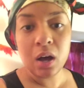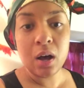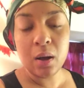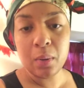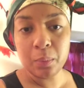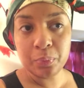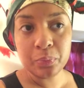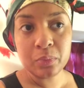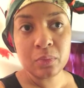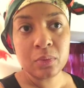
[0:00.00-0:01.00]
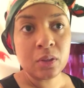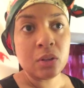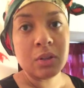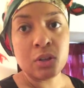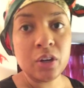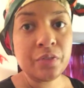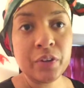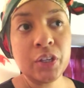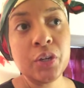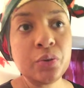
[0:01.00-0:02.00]
um, good
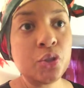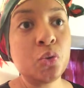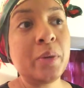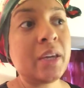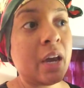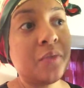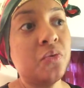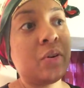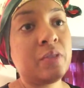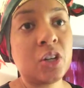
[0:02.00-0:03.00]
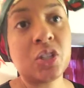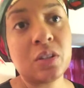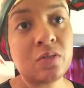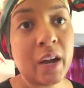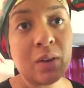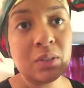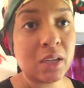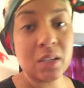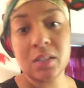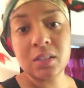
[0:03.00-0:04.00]
for you to be careful of your
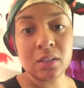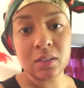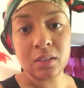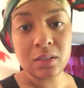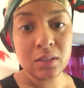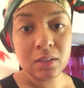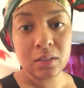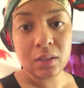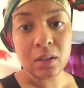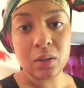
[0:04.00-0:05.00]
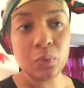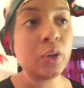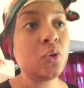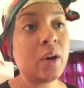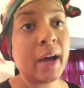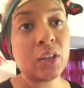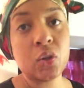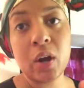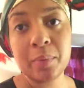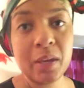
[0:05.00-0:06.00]
surroundings when you got
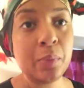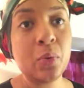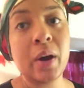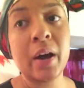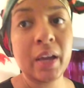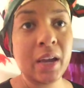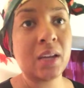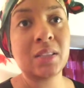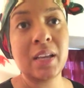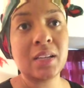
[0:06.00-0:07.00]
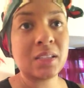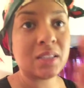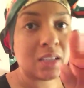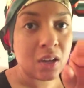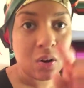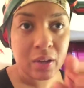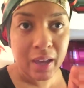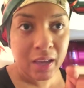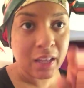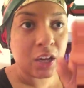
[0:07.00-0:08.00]
dark people out here because they could see,
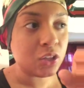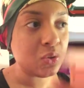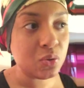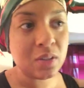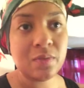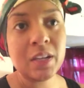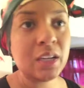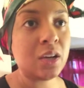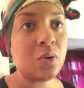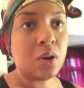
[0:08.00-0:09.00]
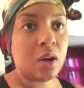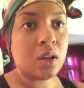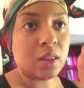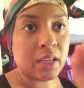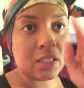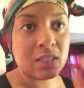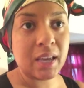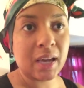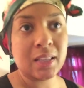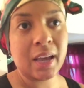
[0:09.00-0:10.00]
okay, they can use the video. Let's
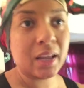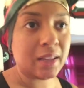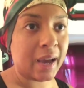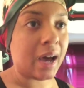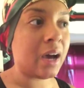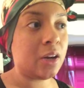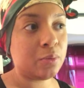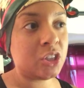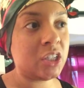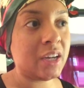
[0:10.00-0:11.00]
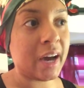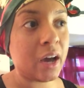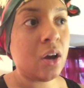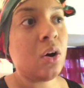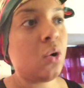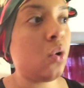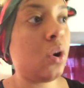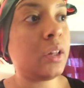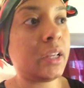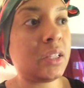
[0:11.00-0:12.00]
attack that that item she got,
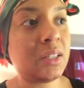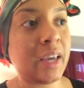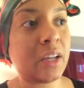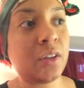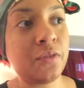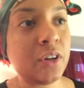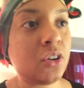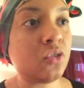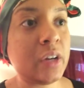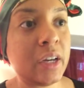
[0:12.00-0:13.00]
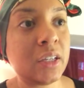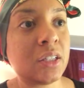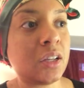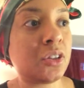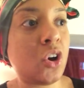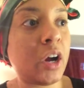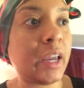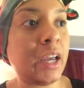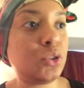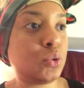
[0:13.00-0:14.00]
or let's attack the figurines, the
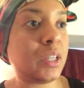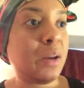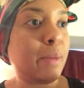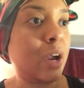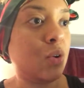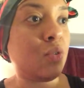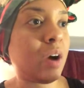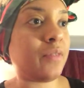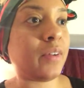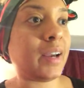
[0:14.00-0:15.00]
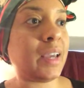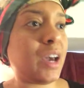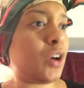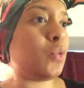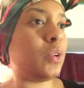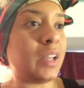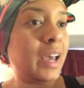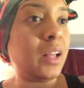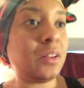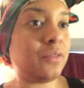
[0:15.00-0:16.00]
Archangel Saint Michael, Raphael, the
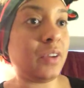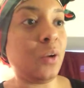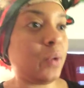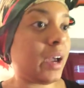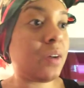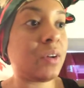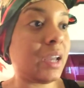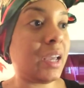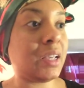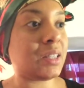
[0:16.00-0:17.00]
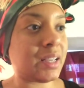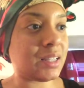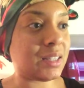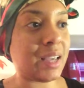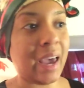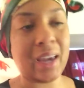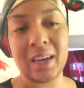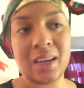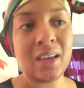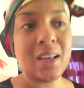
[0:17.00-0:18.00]
elephant, whatever it is. Let's
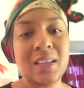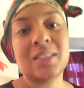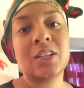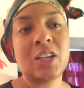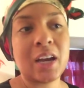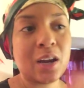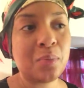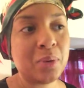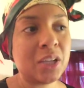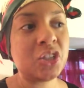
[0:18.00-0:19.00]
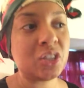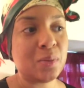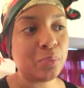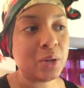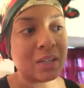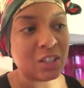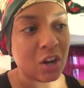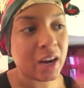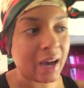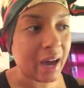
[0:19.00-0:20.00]
attack it. Let's attack her pictures and put a
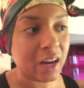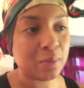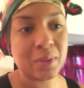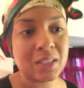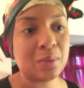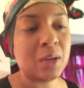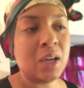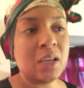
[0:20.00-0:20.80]
dark item and some